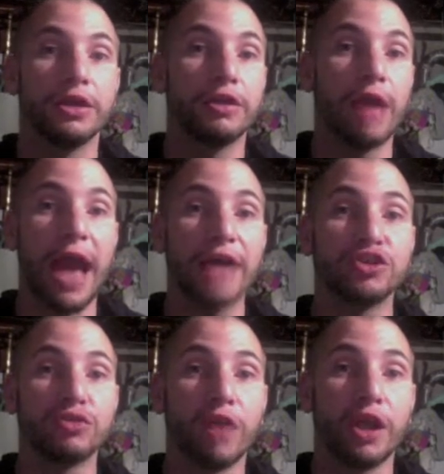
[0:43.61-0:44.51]
as
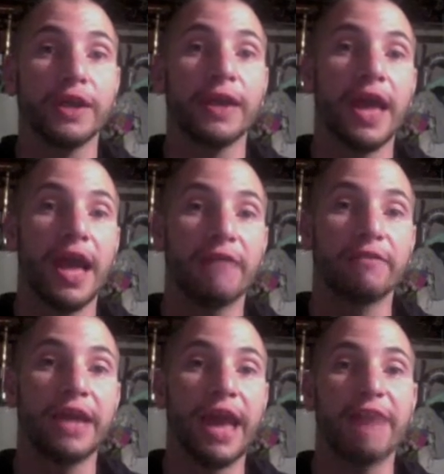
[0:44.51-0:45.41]
you're running,
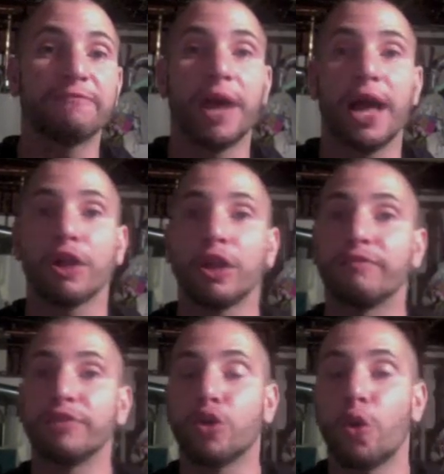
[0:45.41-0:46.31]
every half mile,
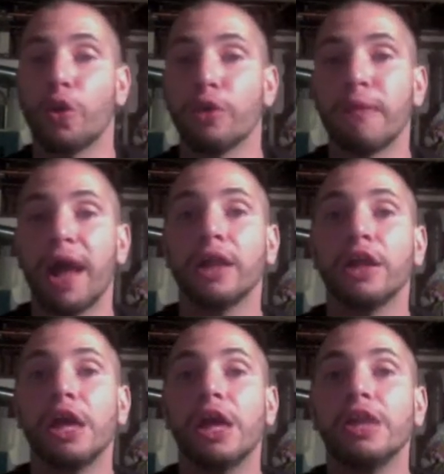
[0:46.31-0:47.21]
every quarter mile,
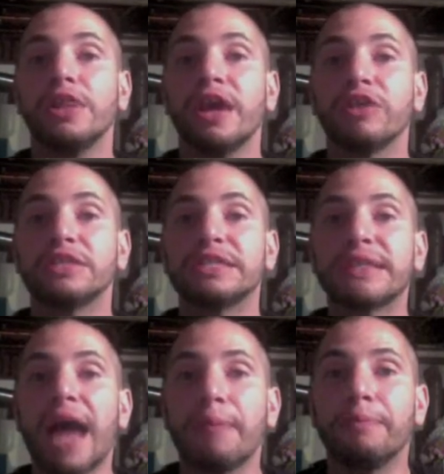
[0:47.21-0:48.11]
they are
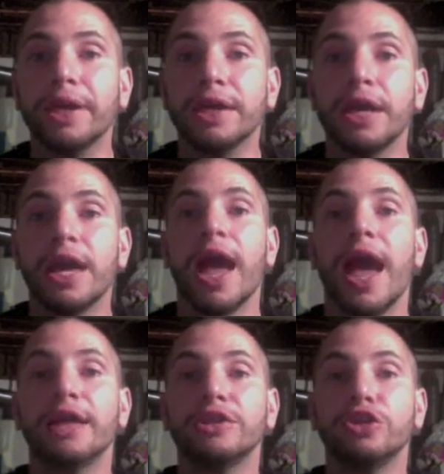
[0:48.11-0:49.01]
stopping
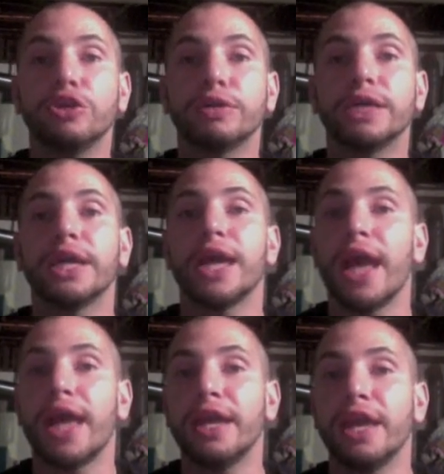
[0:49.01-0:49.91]
and doing
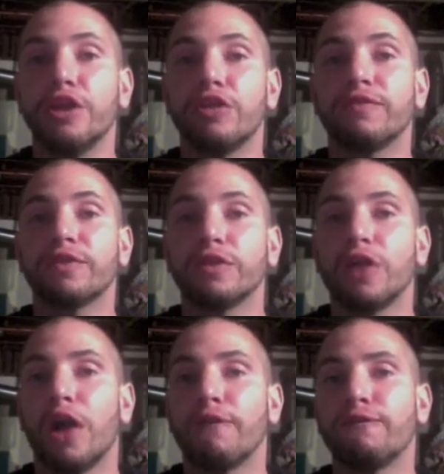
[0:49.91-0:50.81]
an
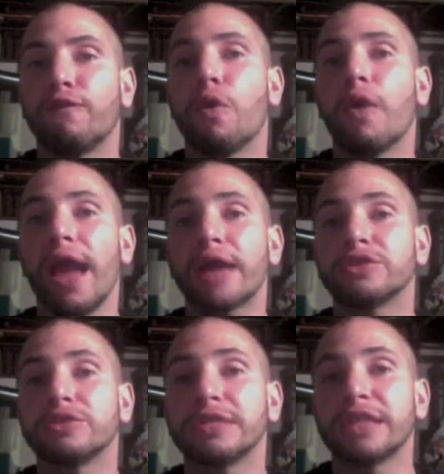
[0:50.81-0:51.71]
interval of 4
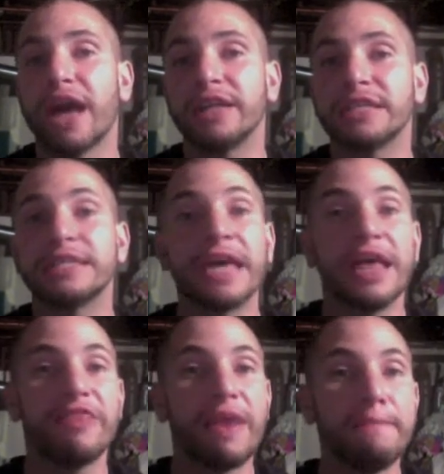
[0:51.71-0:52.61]
exercises
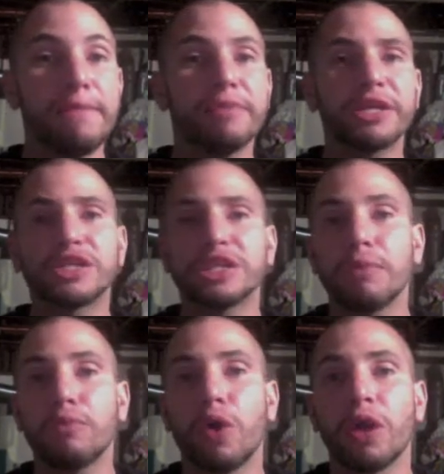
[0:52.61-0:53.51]
that mimic
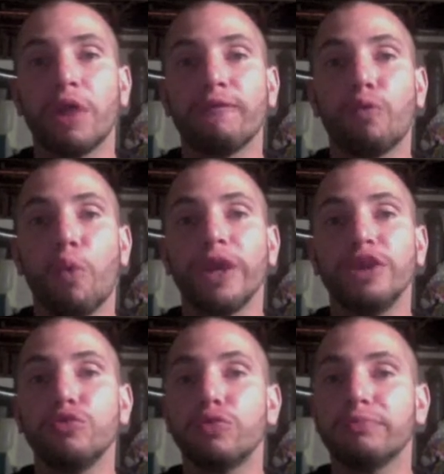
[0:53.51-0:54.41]
somewhat of what
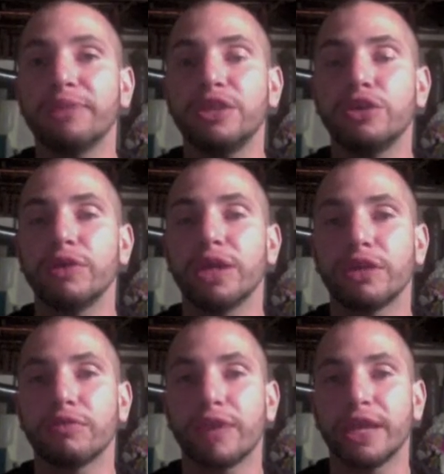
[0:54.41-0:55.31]
you will be doing
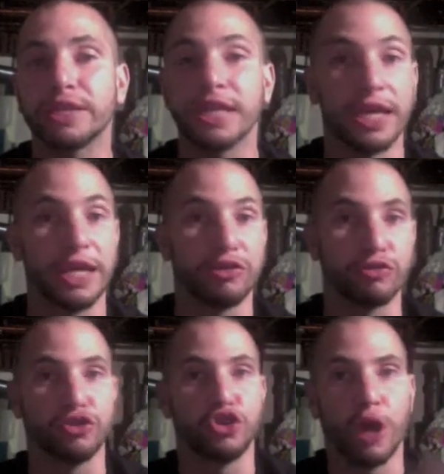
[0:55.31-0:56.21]
in a race,
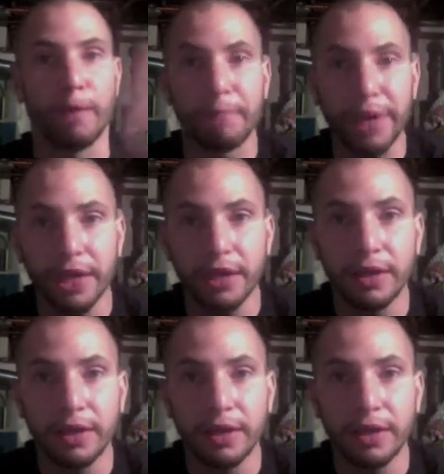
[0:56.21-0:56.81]
either jumping,